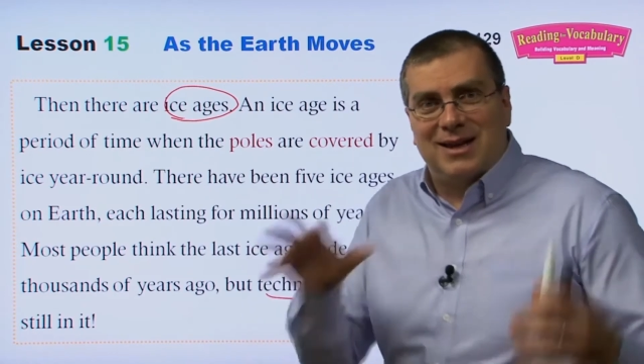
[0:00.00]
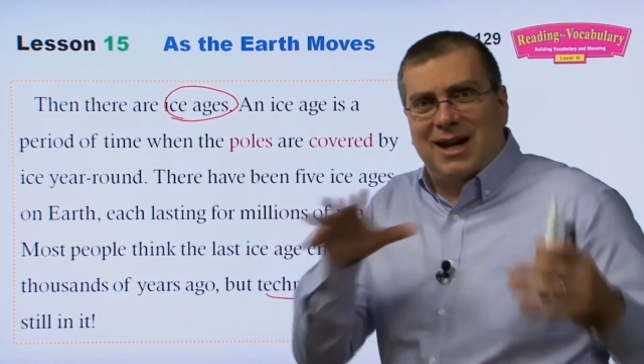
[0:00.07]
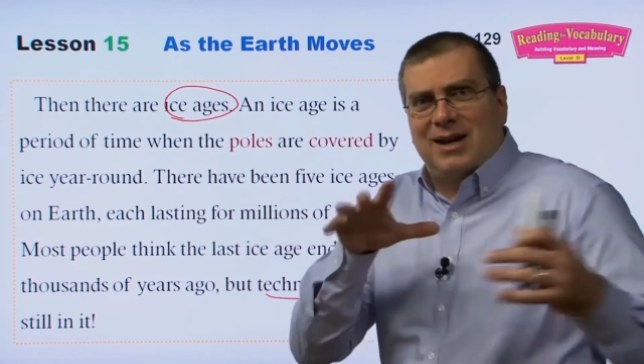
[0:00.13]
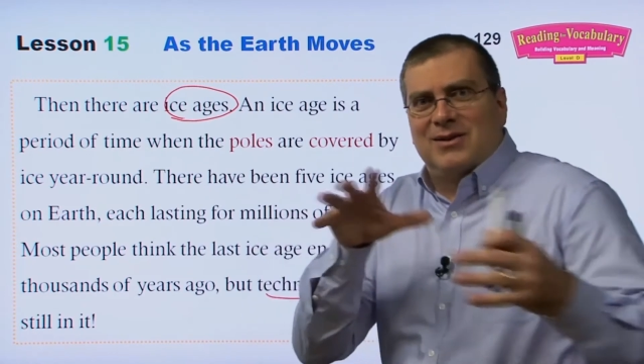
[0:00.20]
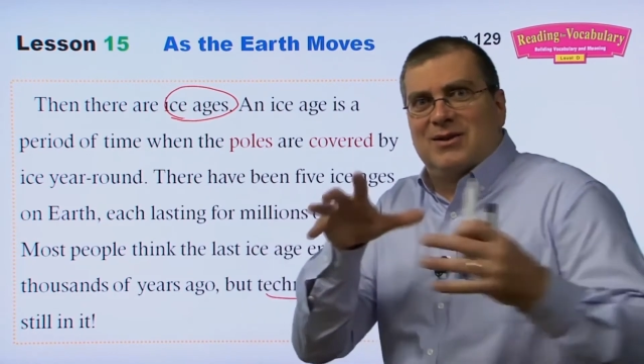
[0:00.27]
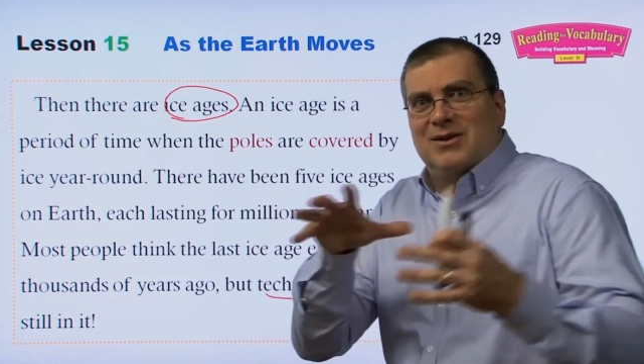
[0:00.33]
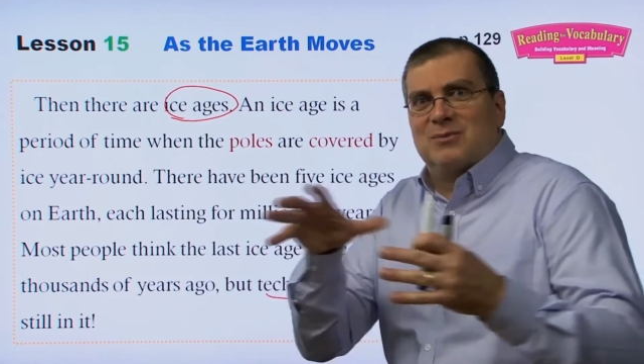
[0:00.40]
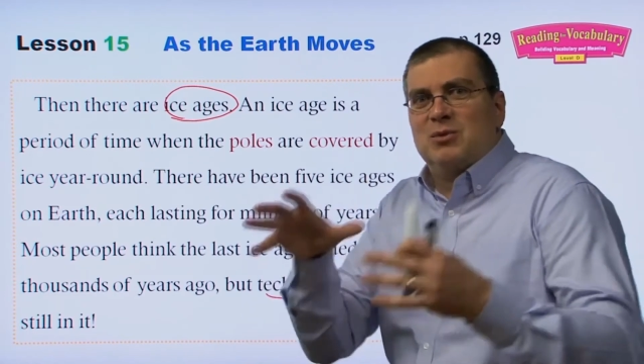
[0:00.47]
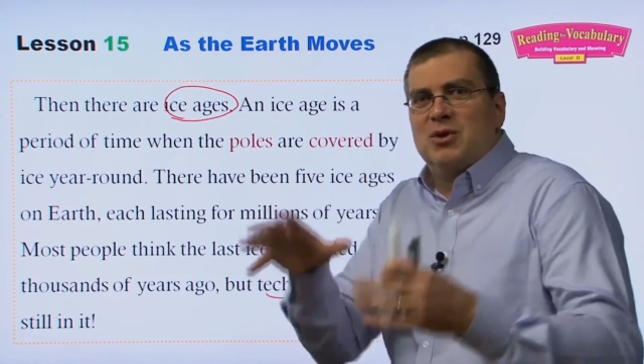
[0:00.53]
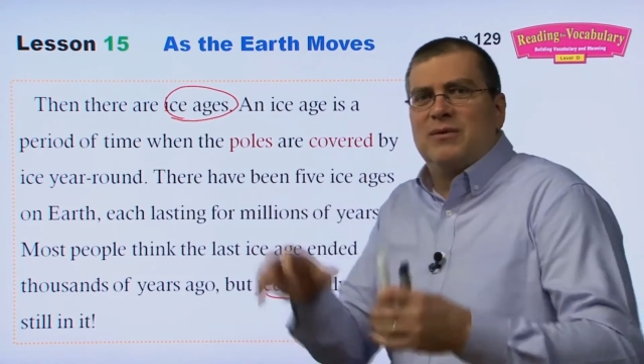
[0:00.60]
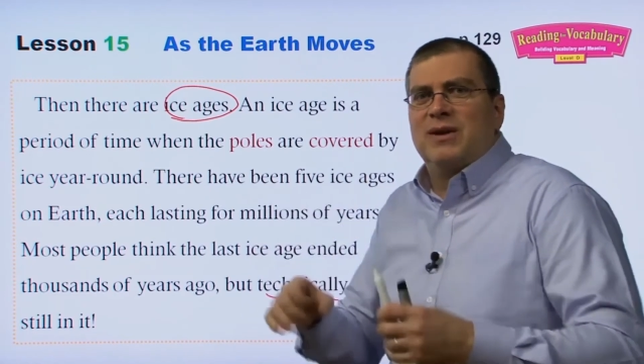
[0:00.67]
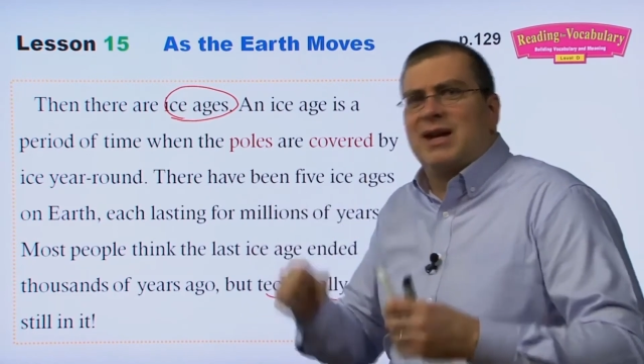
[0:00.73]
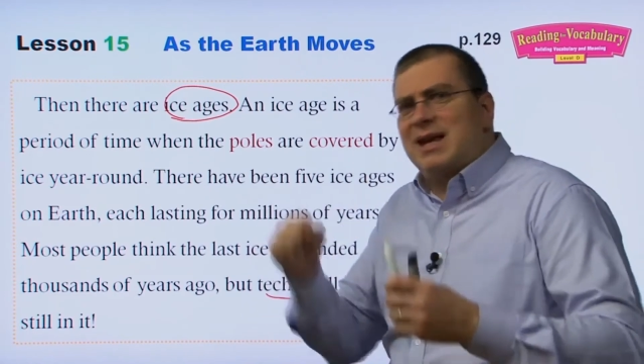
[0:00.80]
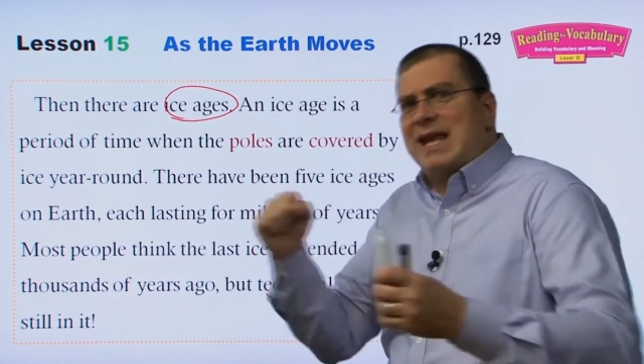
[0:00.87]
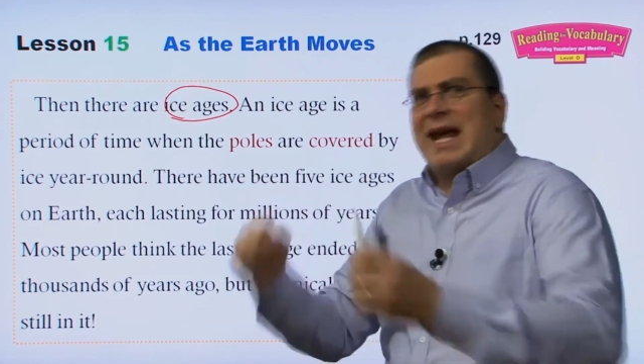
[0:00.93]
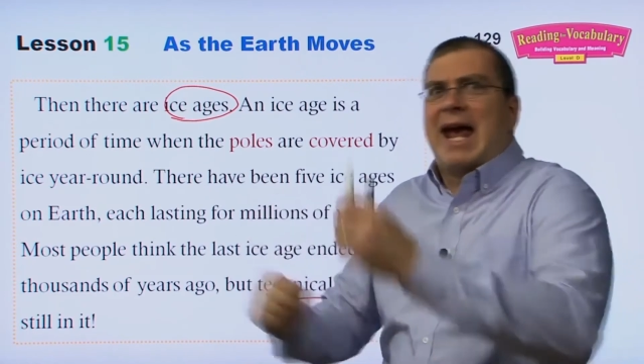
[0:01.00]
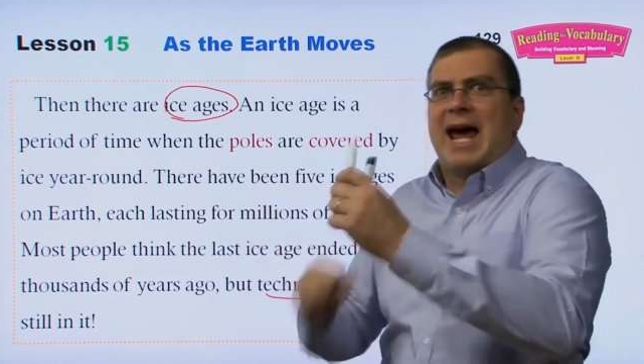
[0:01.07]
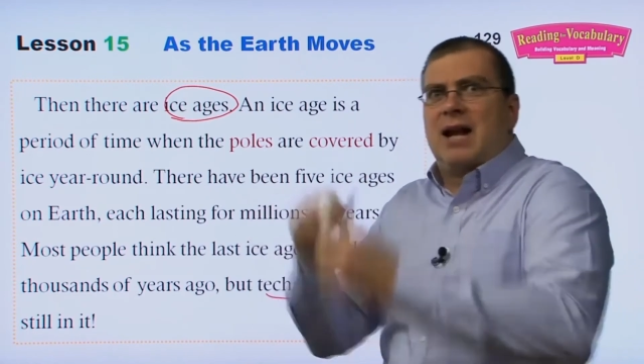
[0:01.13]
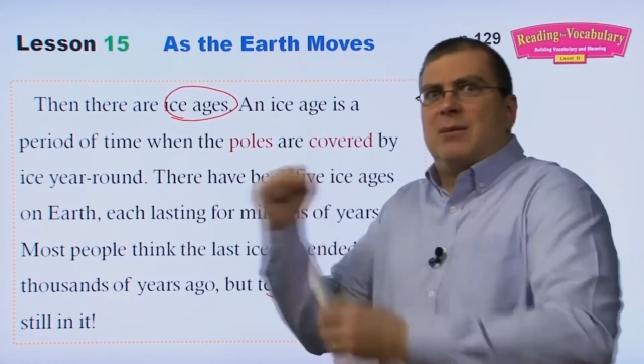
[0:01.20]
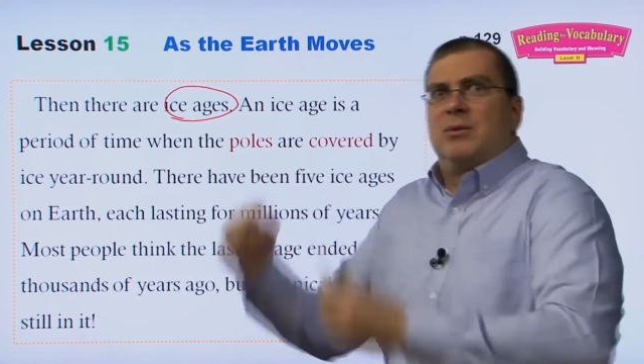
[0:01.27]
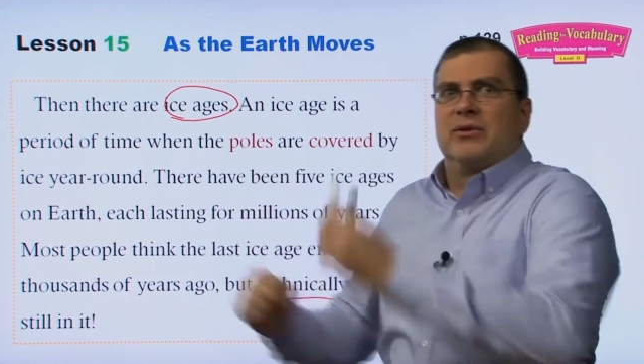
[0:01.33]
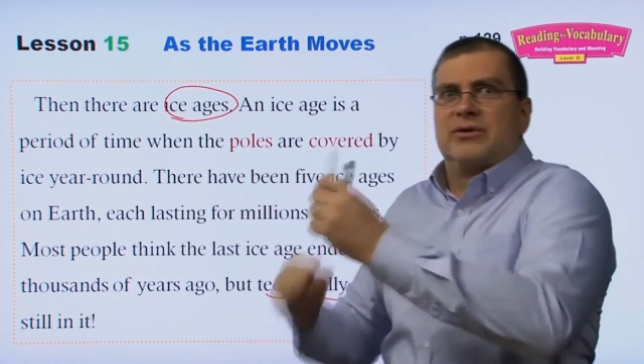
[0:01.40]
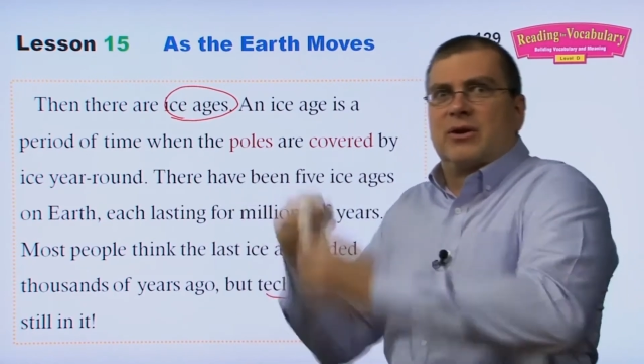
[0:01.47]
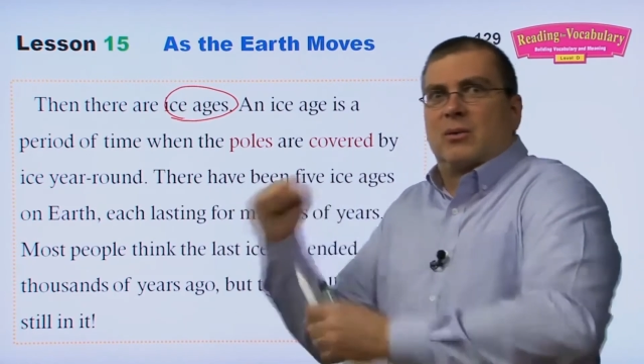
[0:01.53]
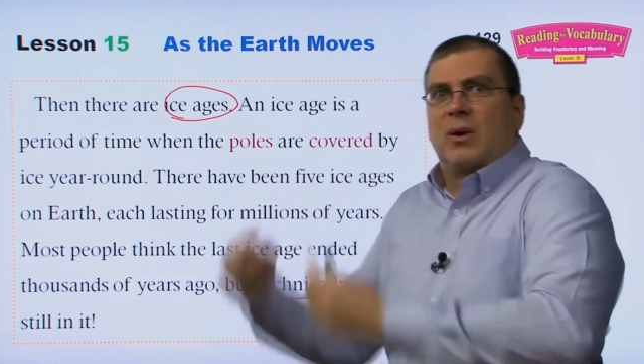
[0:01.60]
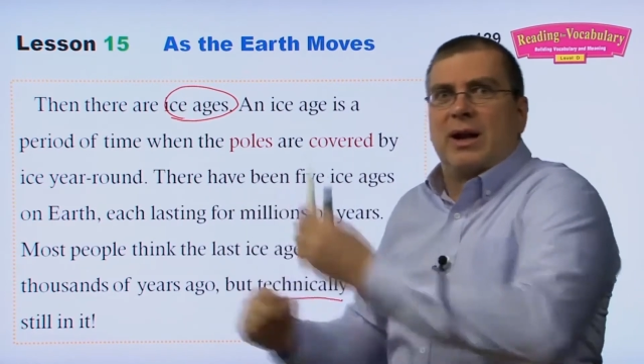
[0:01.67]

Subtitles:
The ice is moving and the animals are